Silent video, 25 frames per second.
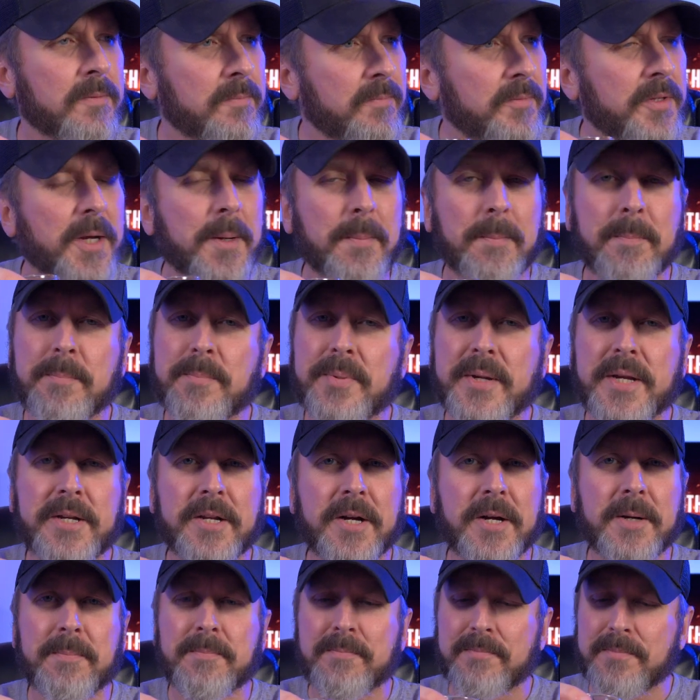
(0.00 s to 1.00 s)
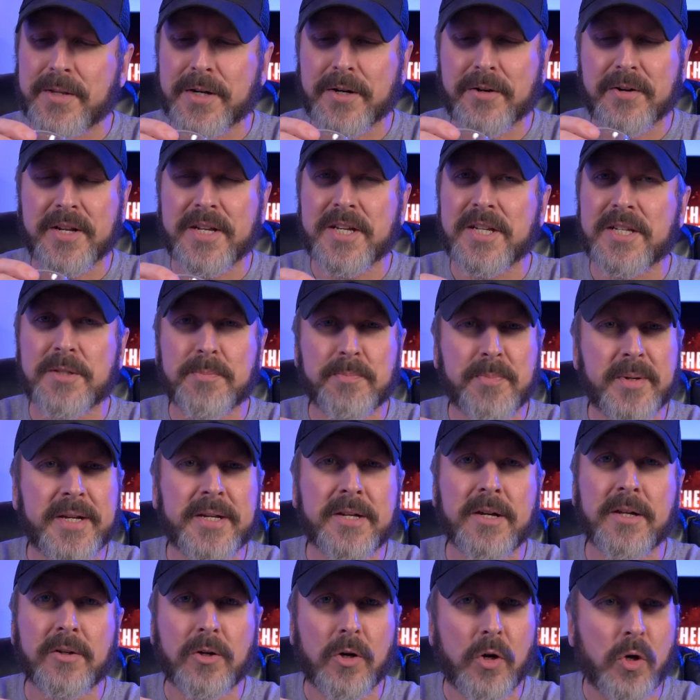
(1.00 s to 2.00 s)
Yep, peanut, there it is,
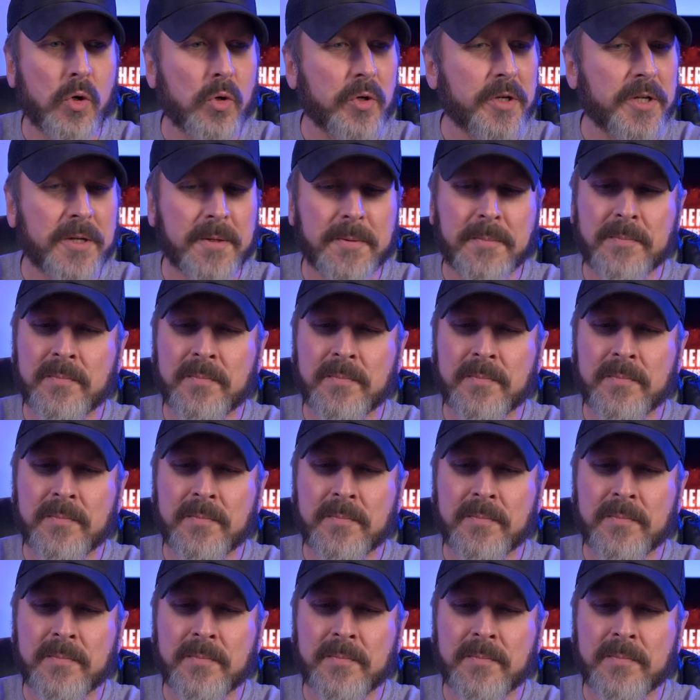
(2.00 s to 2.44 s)
peanut oak,